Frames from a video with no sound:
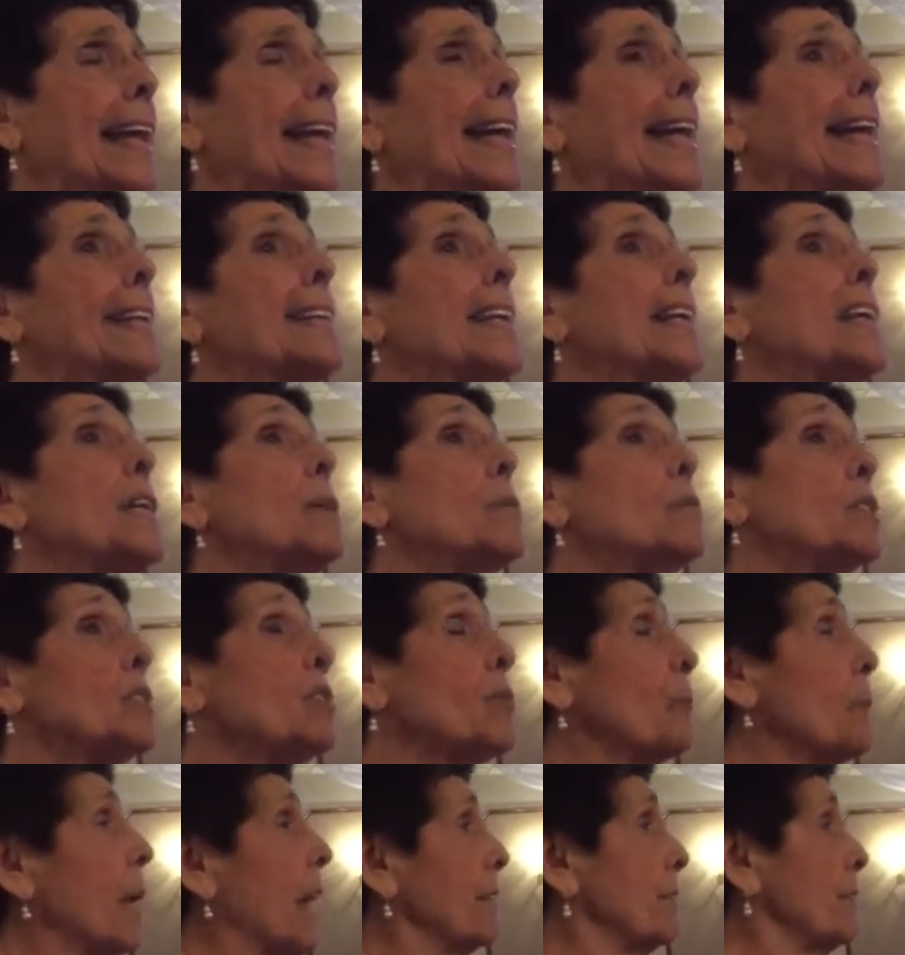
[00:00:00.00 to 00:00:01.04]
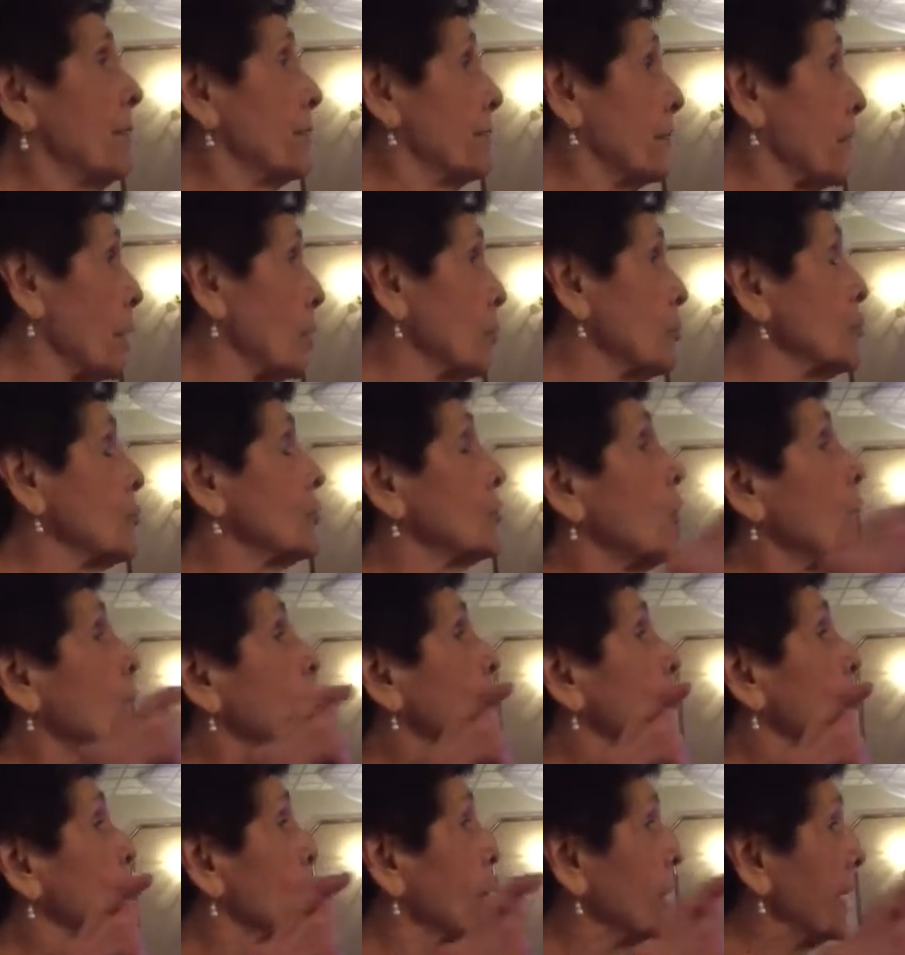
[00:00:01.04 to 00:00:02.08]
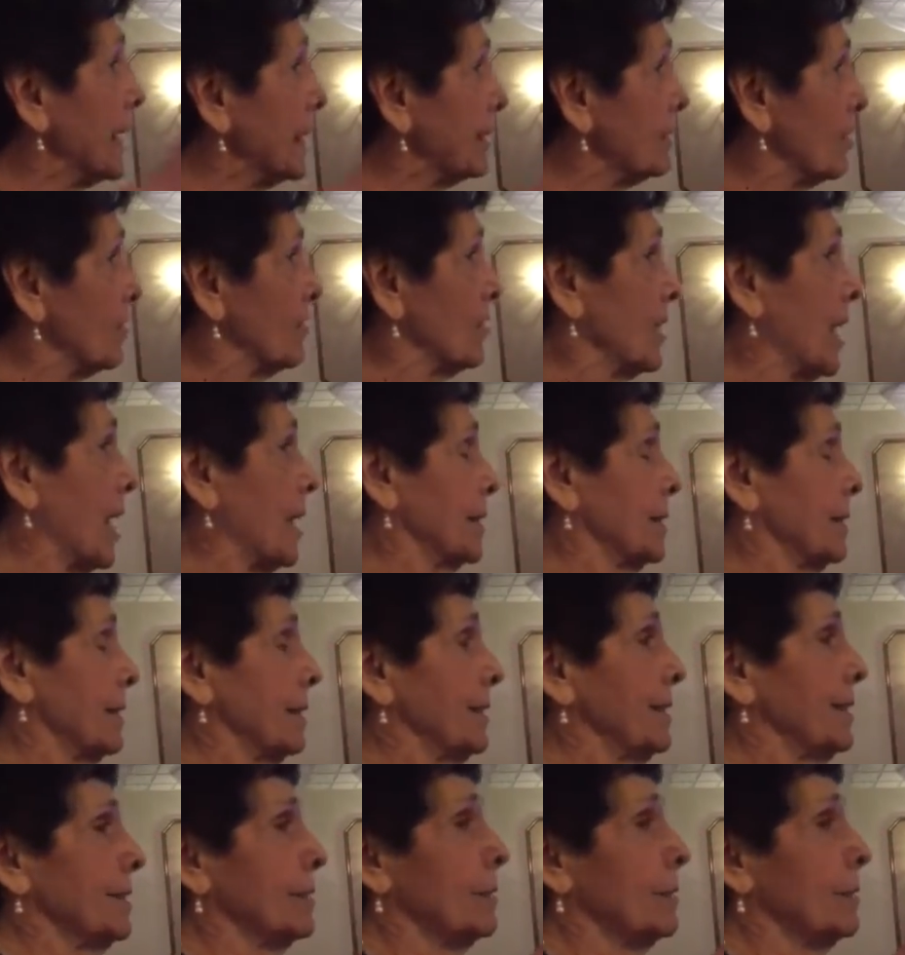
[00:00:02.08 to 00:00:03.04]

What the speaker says: And he was my first grandson,